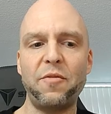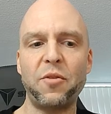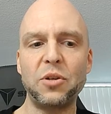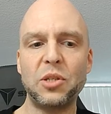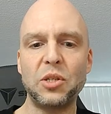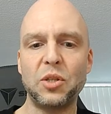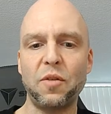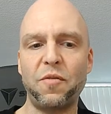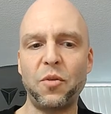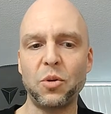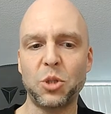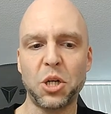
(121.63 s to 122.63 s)
versus the
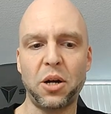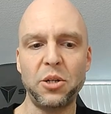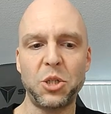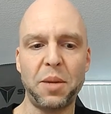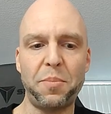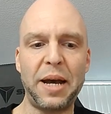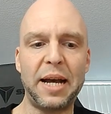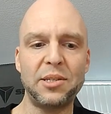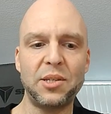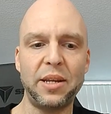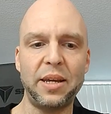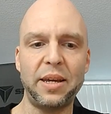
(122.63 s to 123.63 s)
full charge capacity.